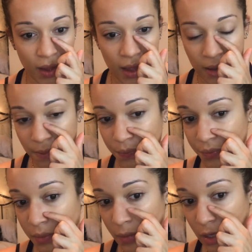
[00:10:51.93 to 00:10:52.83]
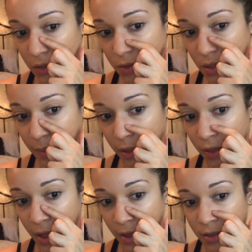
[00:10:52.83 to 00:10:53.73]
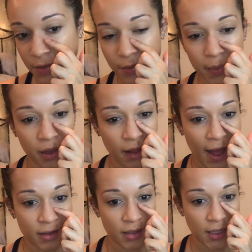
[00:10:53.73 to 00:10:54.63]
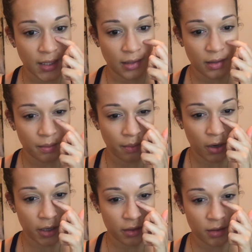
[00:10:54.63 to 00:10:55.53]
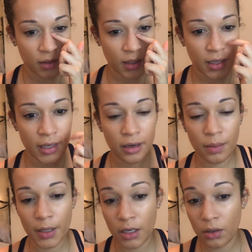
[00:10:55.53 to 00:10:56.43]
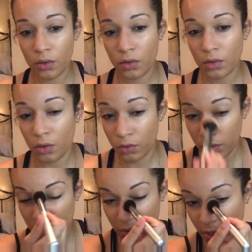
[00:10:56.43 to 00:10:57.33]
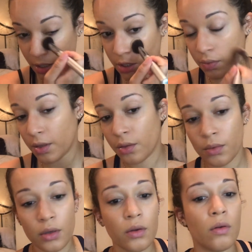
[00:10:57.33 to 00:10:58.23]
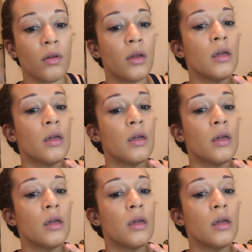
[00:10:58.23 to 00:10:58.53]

Like you see my lines from my glasses, marks here on my nose, those are still kind of showing through.